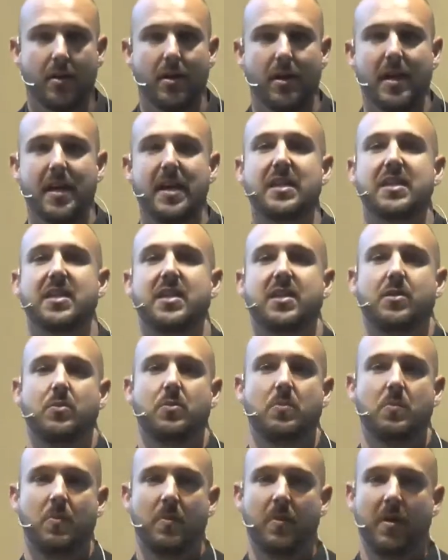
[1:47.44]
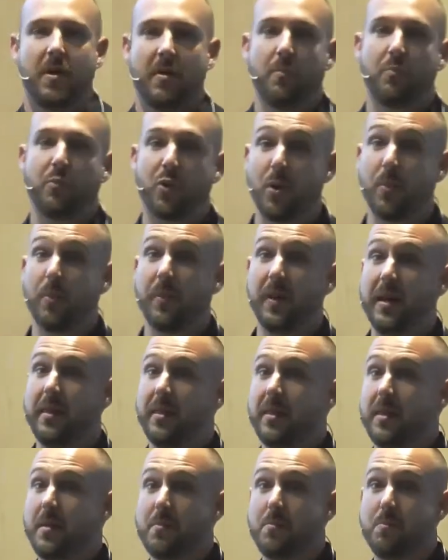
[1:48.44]
is probably
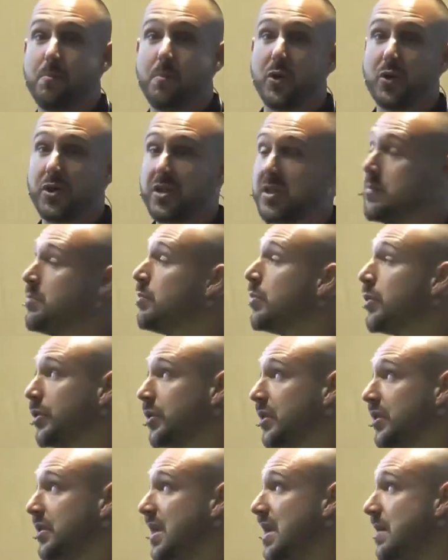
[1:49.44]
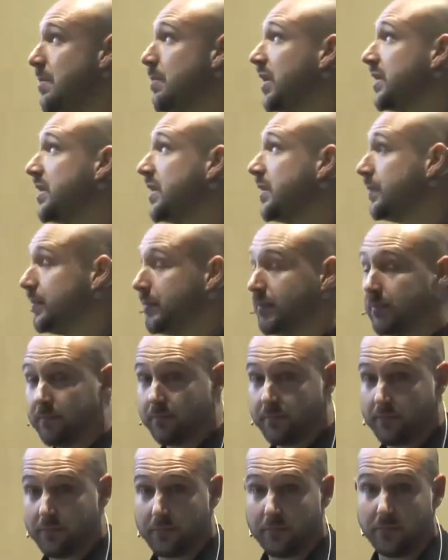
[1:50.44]
the most important impact
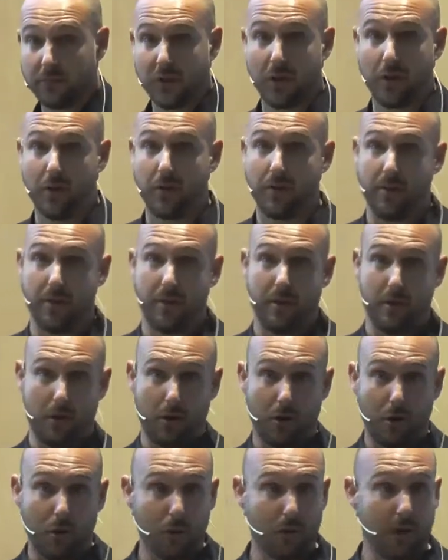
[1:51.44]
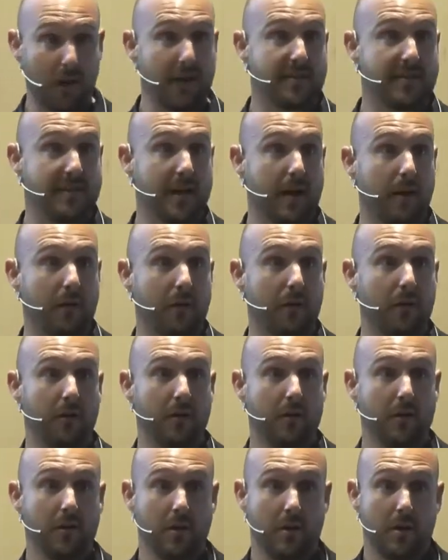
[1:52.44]
on the whole life cycle,
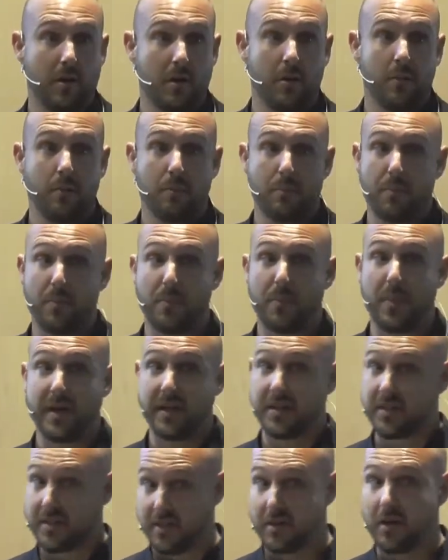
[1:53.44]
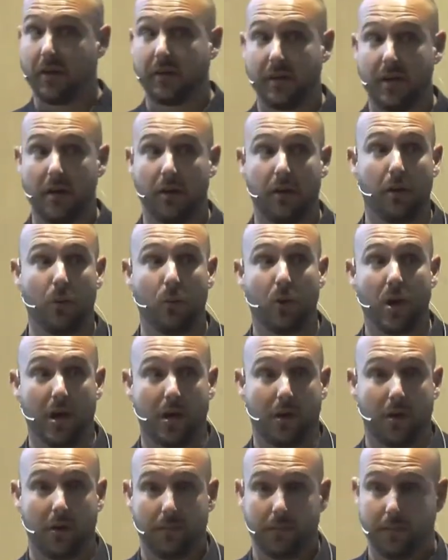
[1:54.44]
but it's not the only one.
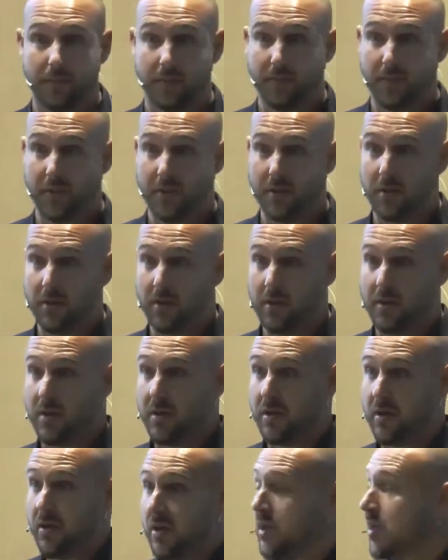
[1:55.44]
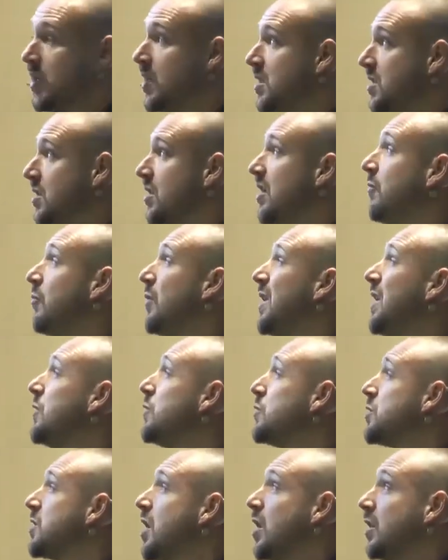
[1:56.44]
So if we
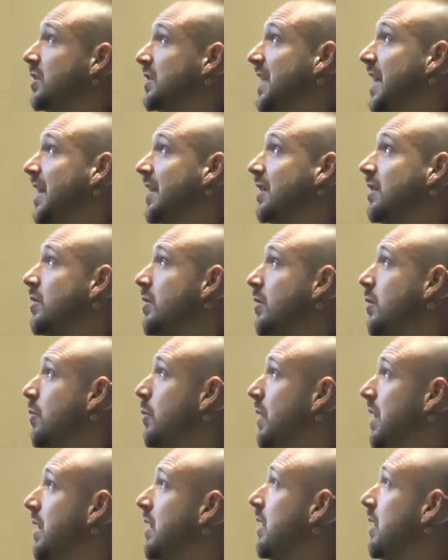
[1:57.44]
lose contact with